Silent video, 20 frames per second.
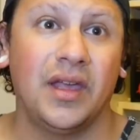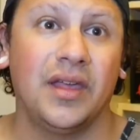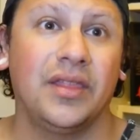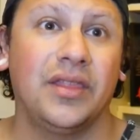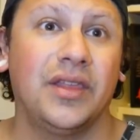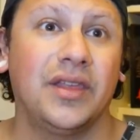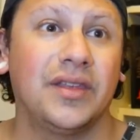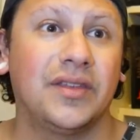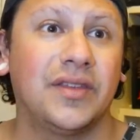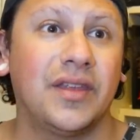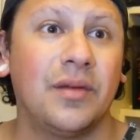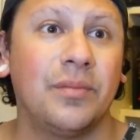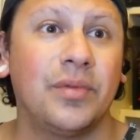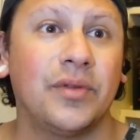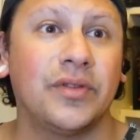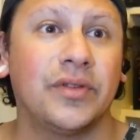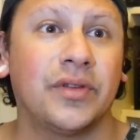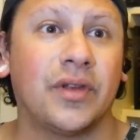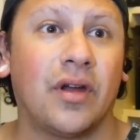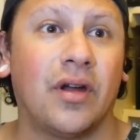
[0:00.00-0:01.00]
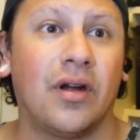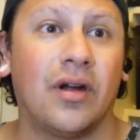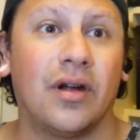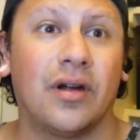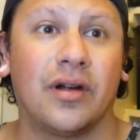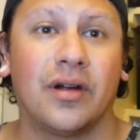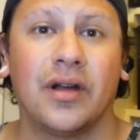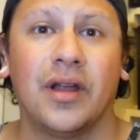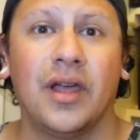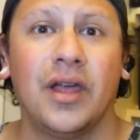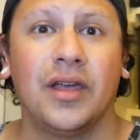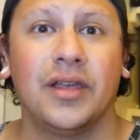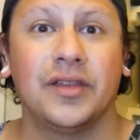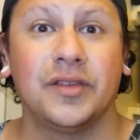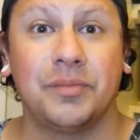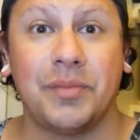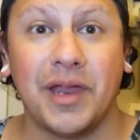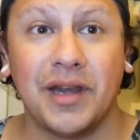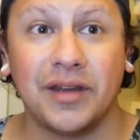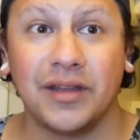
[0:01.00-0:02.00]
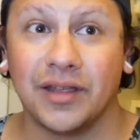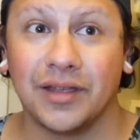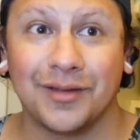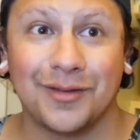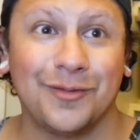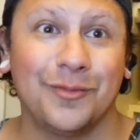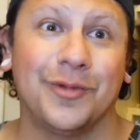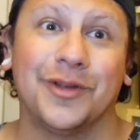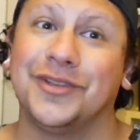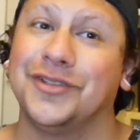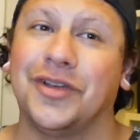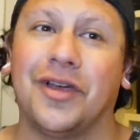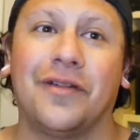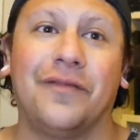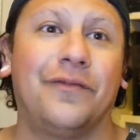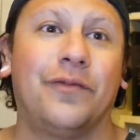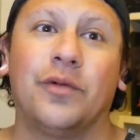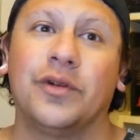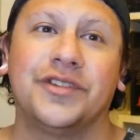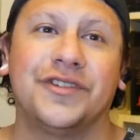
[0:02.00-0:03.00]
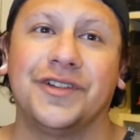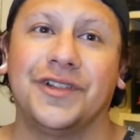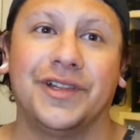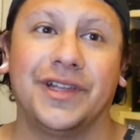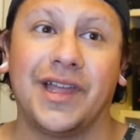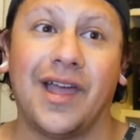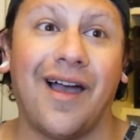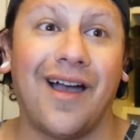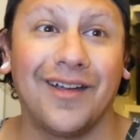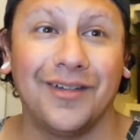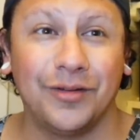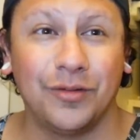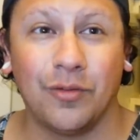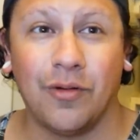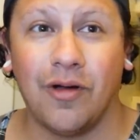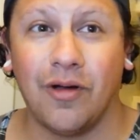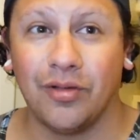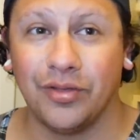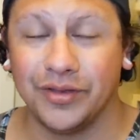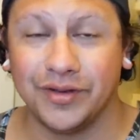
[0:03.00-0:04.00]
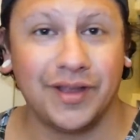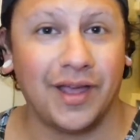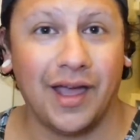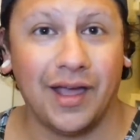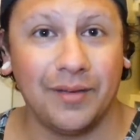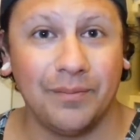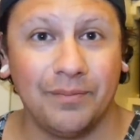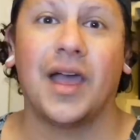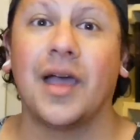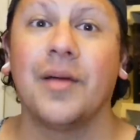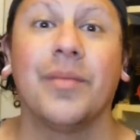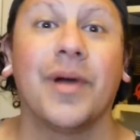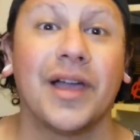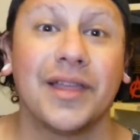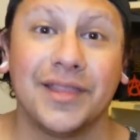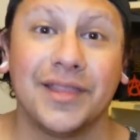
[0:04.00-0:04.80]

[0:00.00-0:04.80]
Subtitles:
The examples are spending, which unfortunately I do all the time. I buy